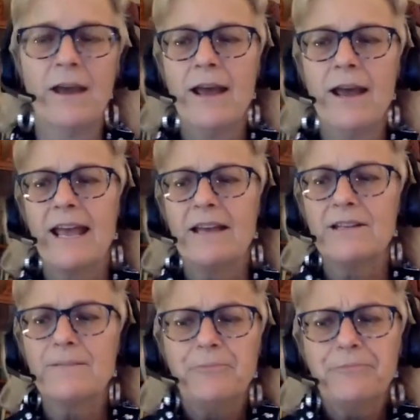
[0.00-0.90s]
And
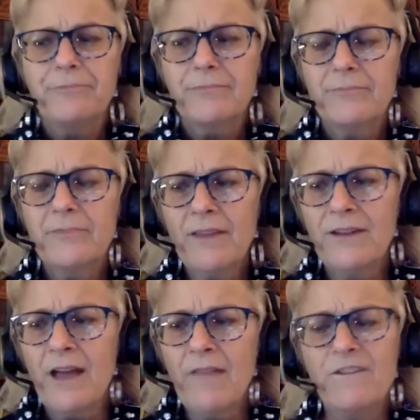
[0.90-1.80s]

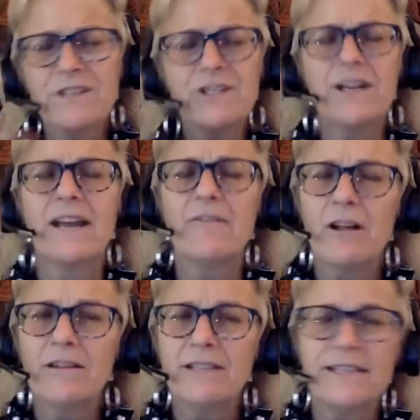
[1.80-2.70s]
nonfiction, I have
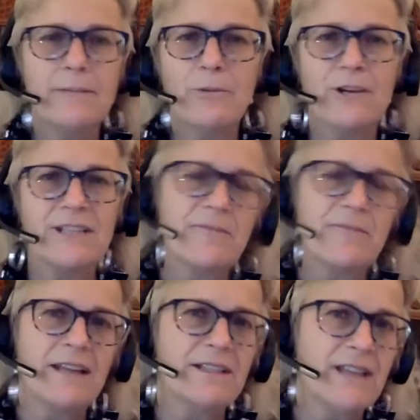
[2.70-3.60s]
all the data points of my
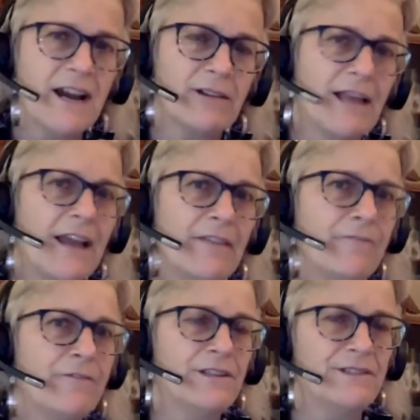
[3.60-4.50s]
entire life,
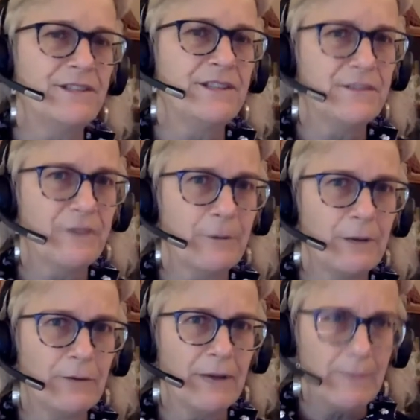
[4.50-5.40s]
for instance, if I want to
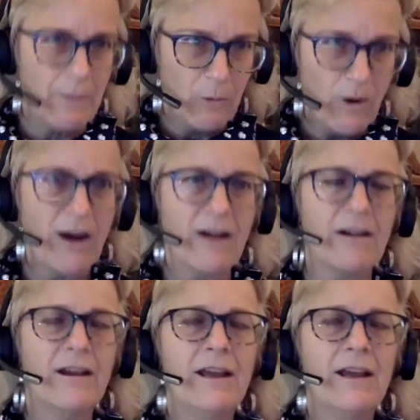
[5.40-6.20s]
write a memoir.